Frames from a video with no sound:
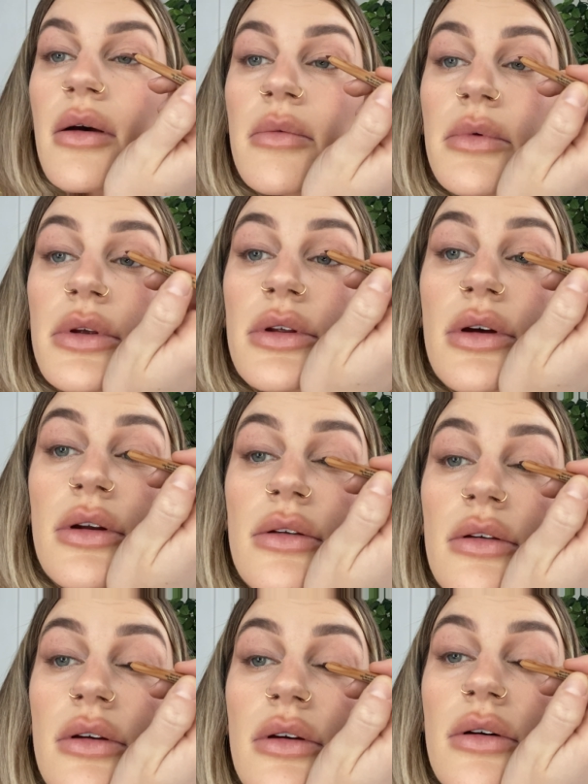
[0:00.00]
I'm just
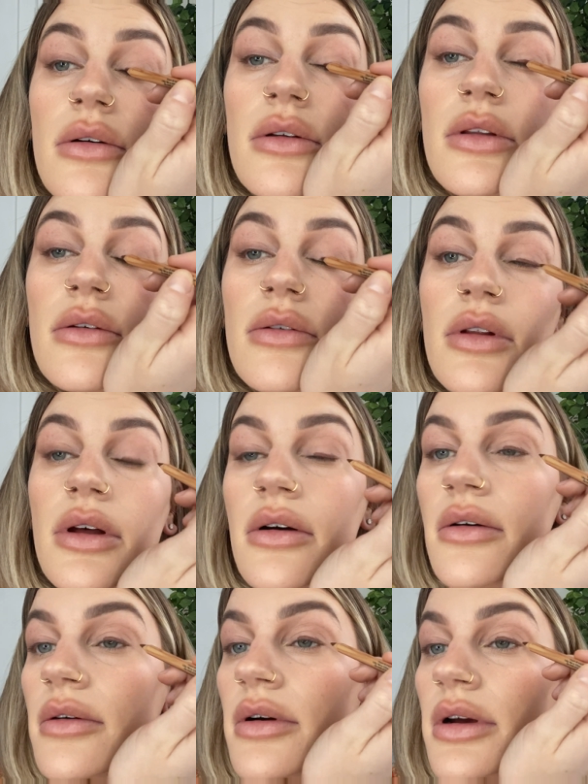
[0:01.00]
honestly going with the flow,